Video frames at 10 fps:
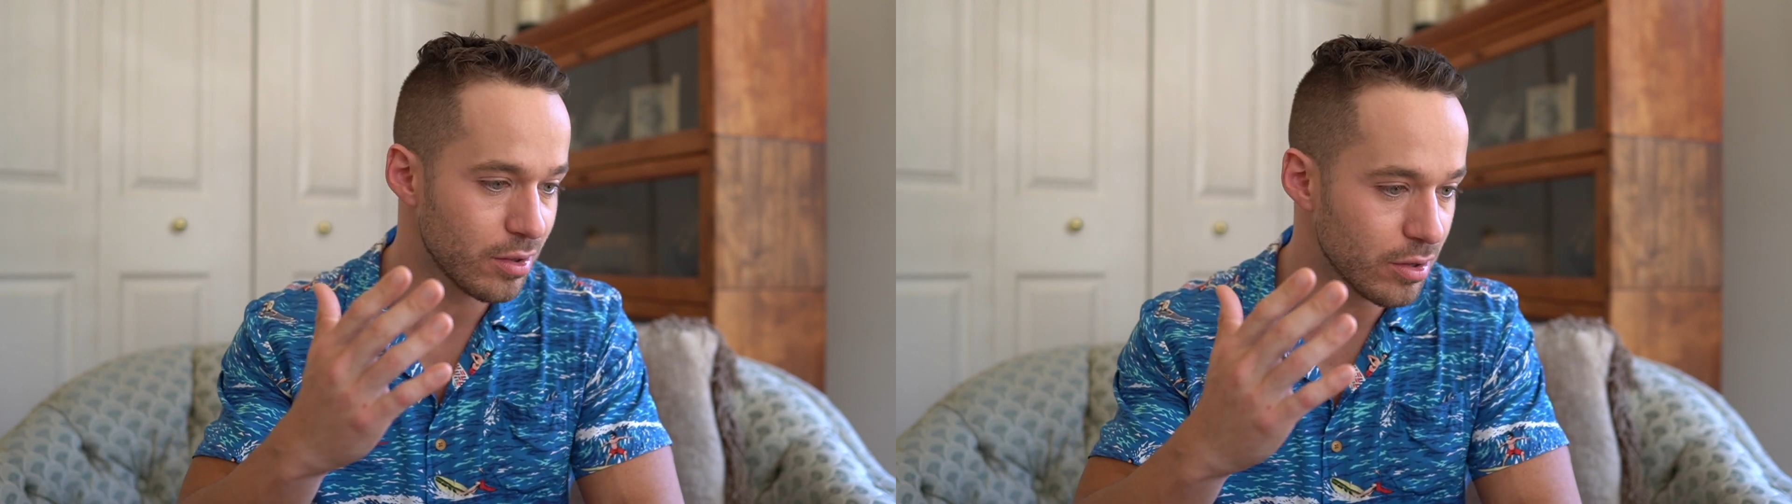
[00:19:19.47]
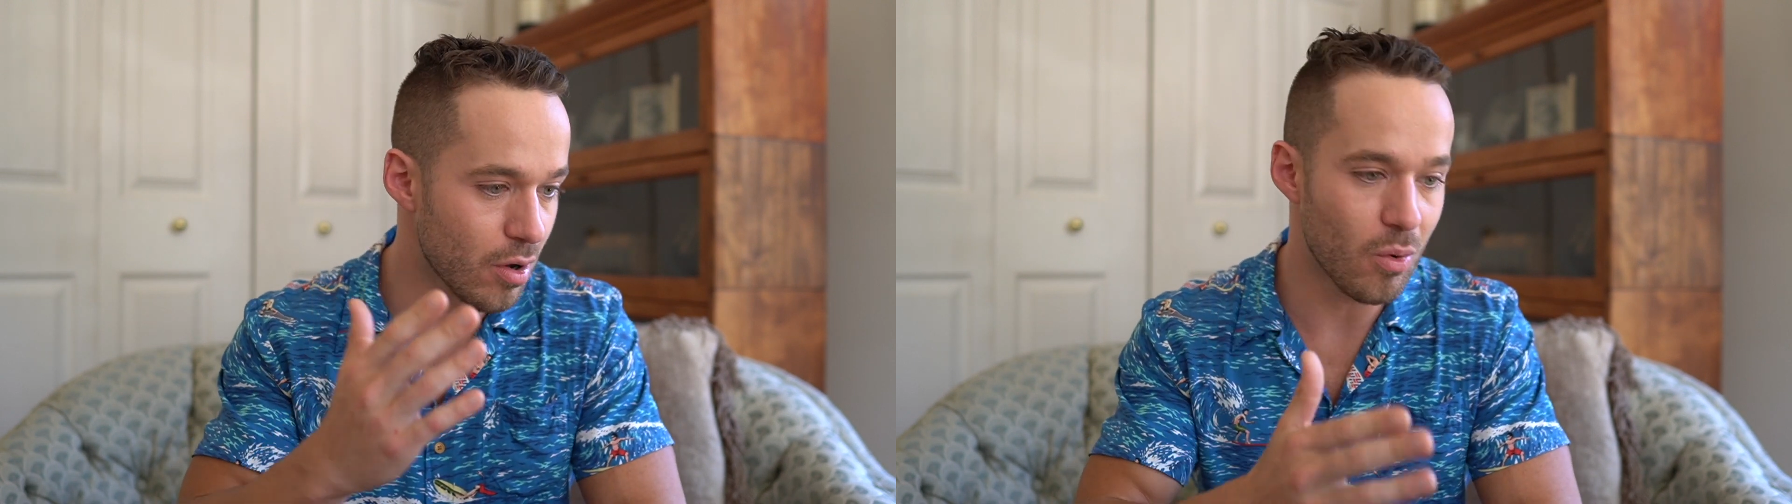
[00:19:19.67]

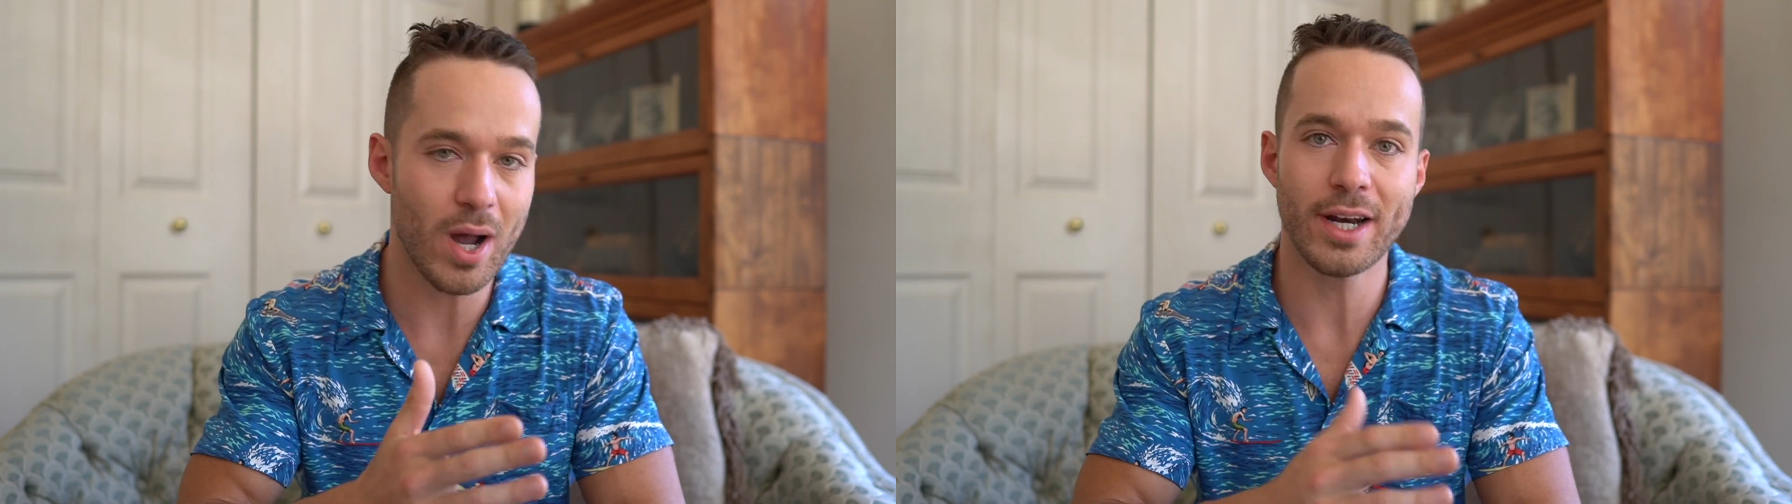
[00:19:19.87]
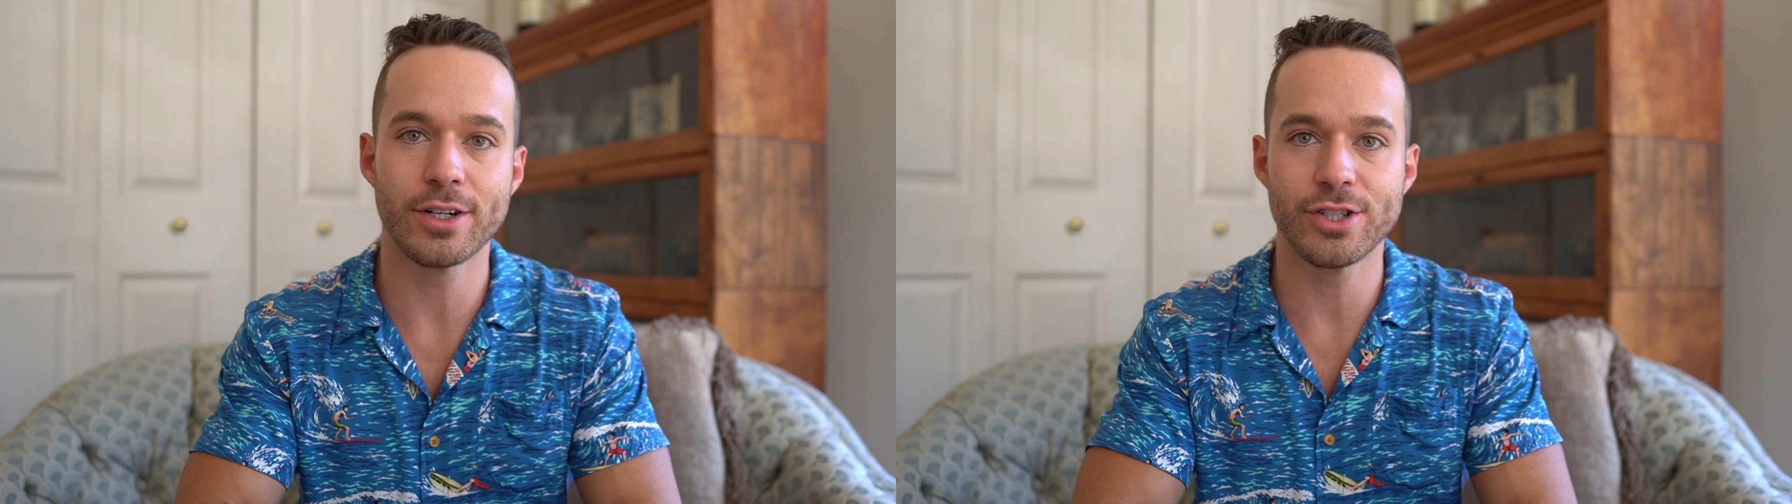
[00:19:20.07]
low
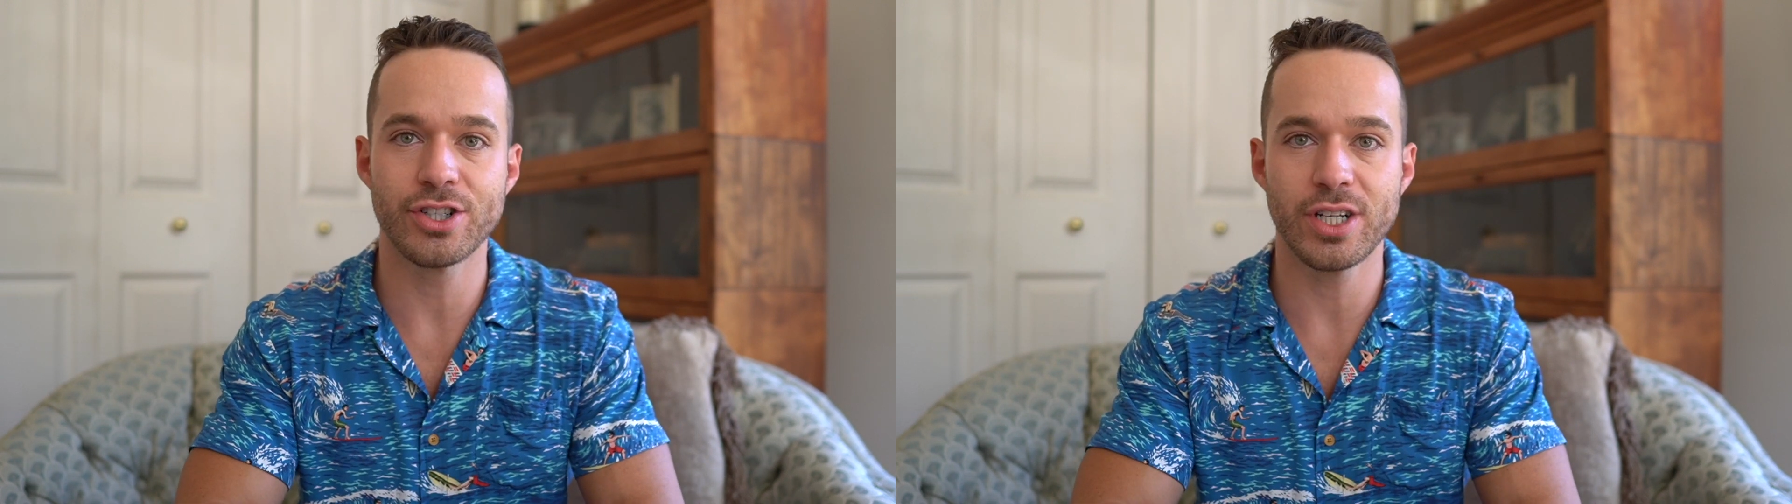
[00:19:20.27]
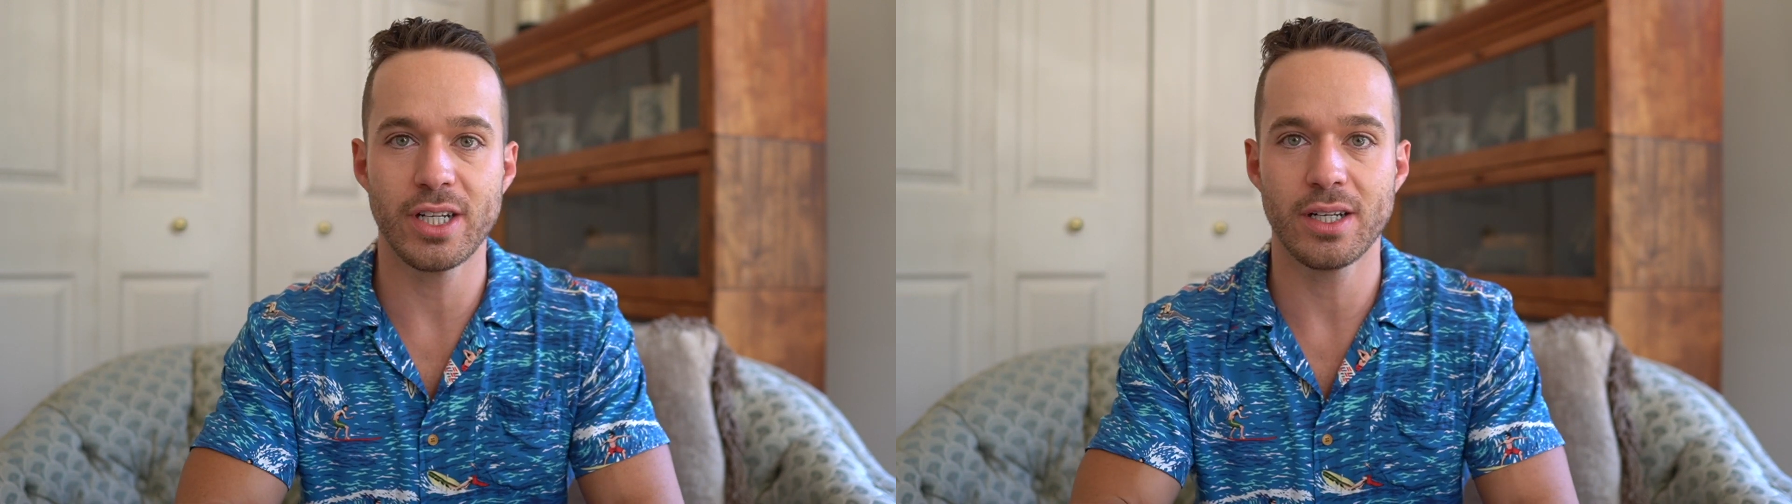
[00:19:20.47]

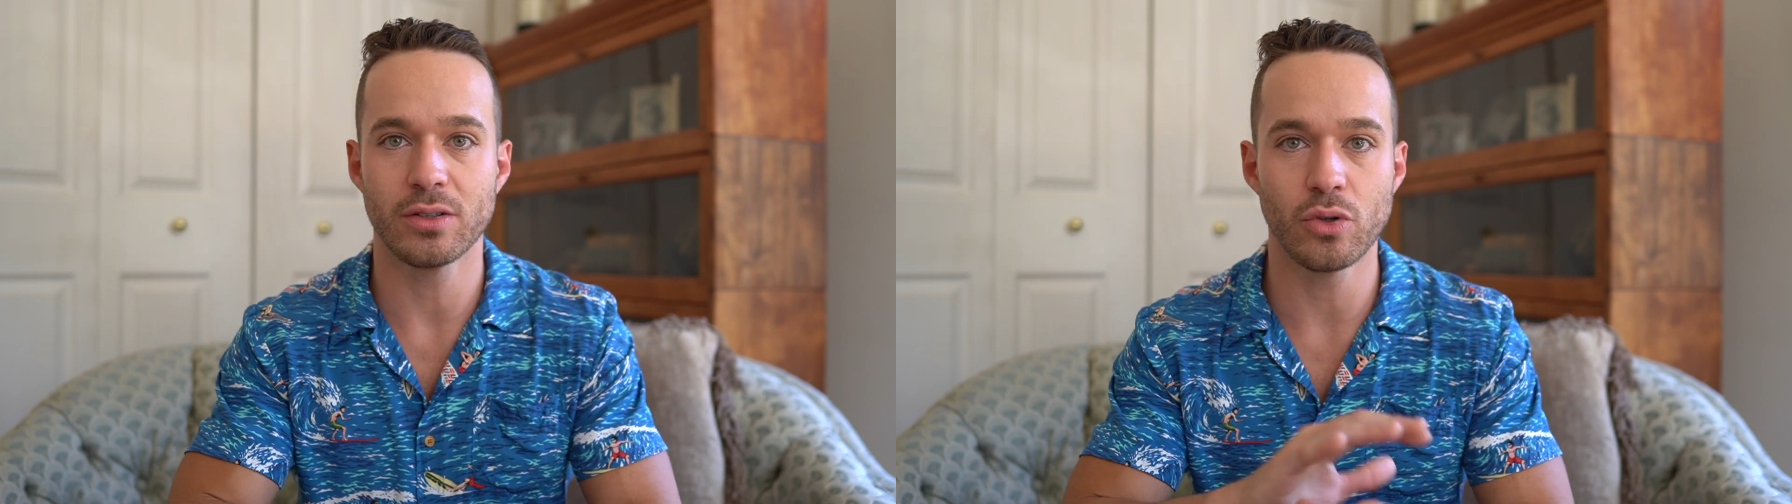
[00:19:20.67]
energy,